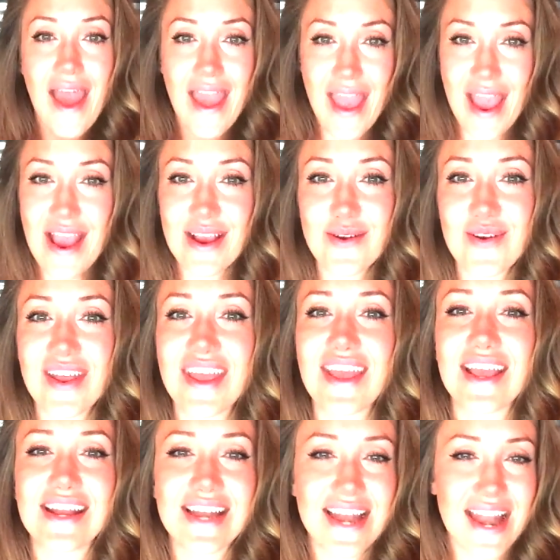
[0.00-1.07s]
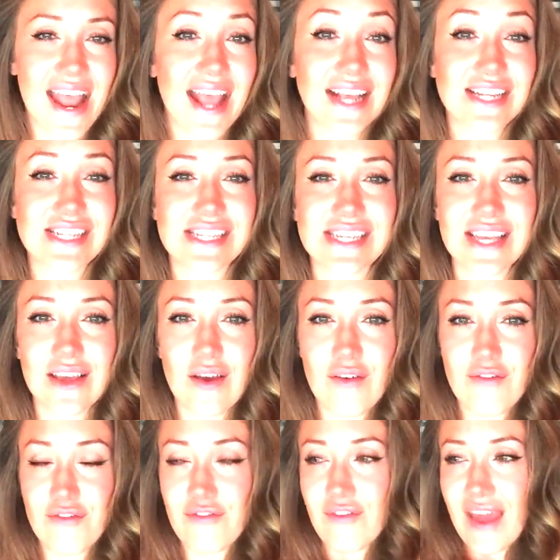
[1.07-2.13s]
angry,
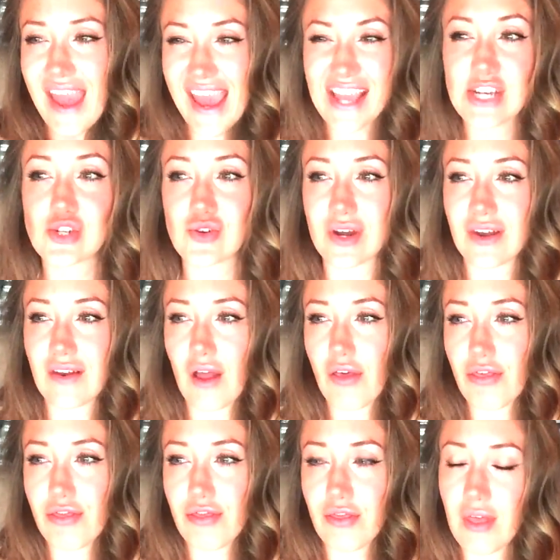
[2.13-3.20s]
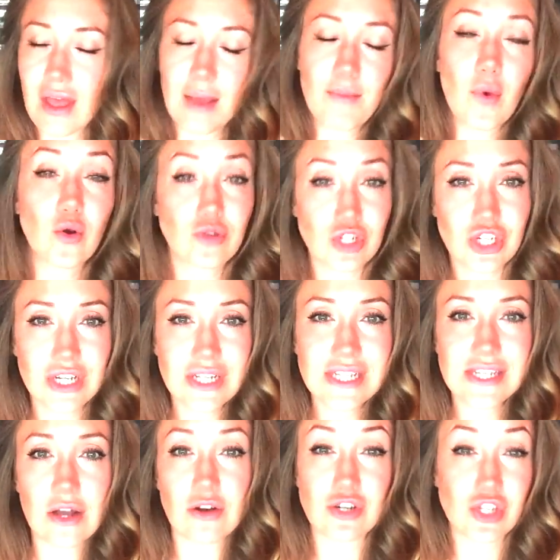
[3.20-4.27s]
negative, hatred
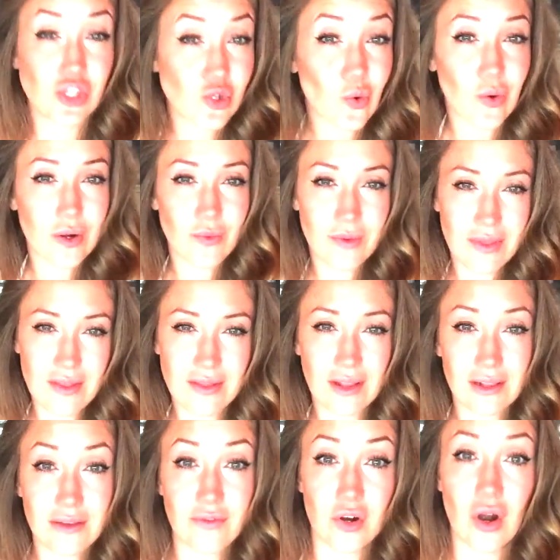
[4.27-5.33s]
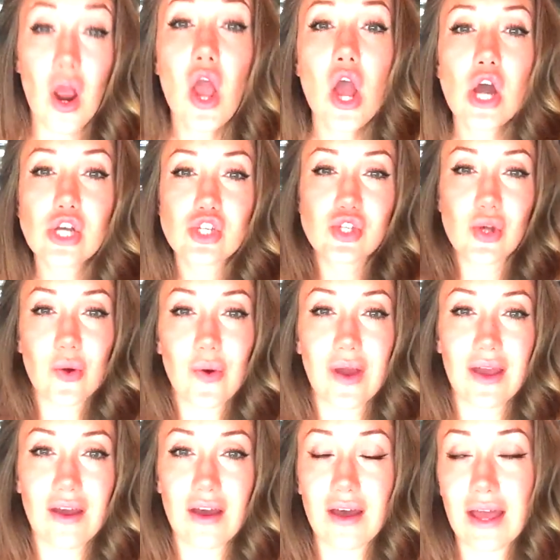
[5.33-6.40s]
emotions are stored within the liver. So
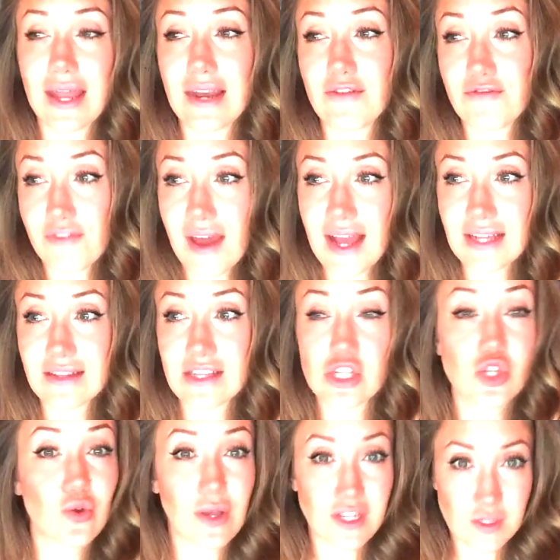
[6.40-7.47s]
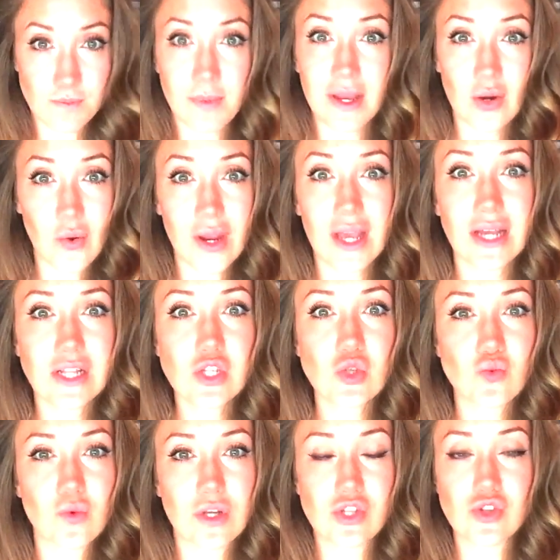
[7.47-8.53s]
an effect that you
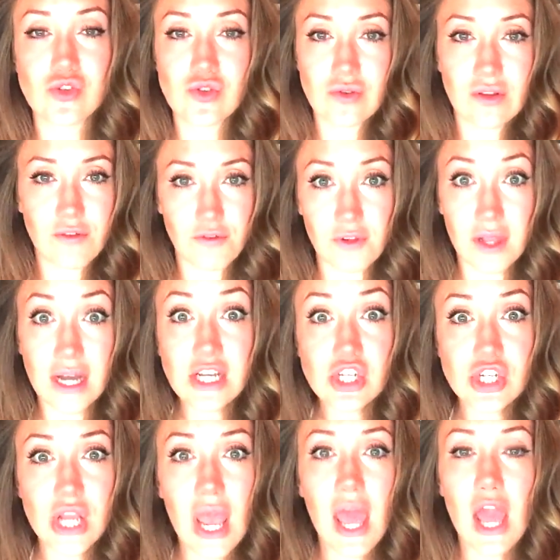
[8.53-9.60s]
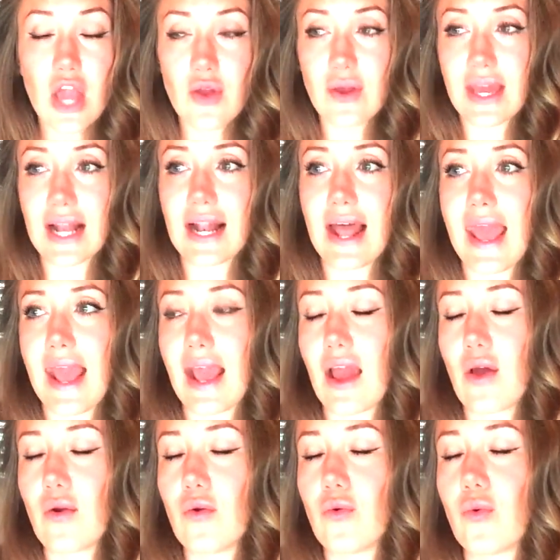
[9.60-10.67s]
experience once you do the flush, you get
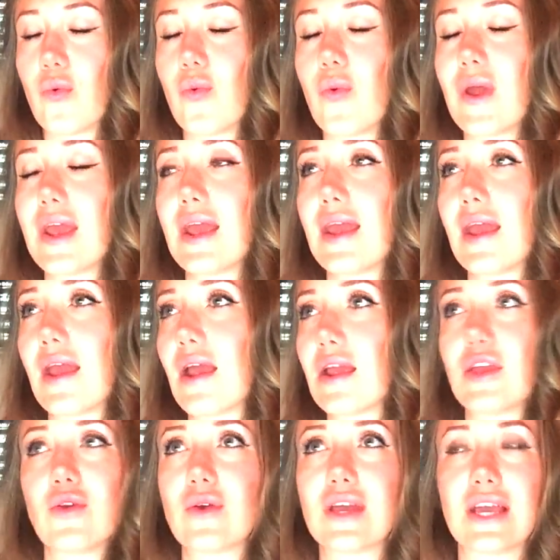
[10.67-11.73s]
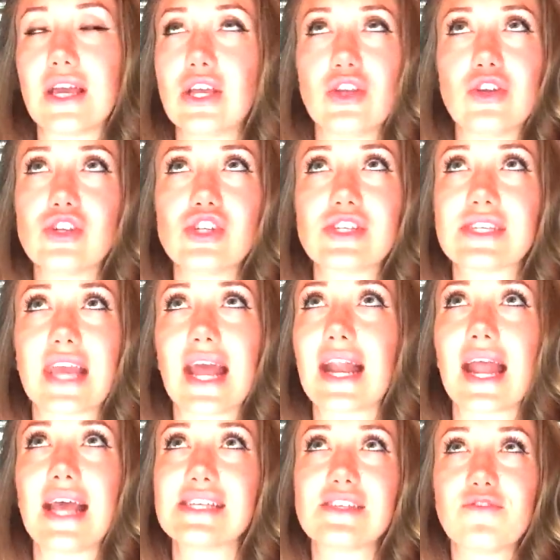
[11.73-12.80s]
like you just
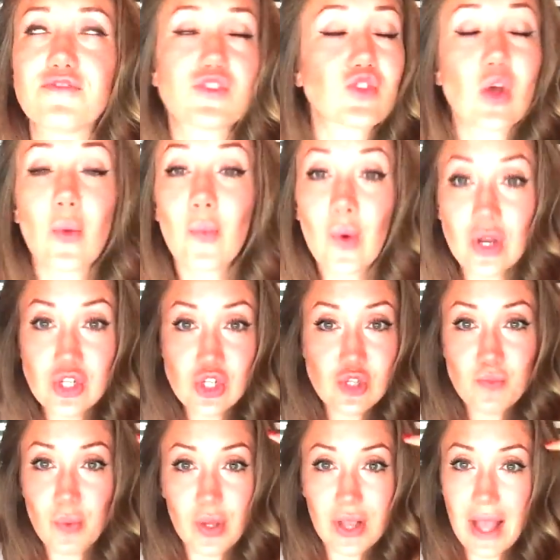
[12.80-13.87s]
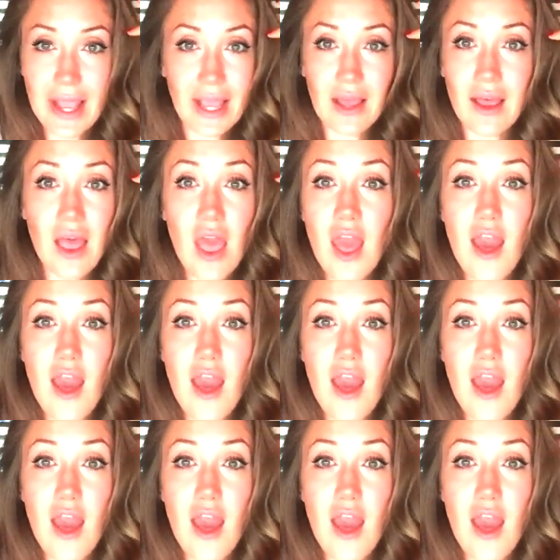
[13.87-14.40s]
get as if someone just put like a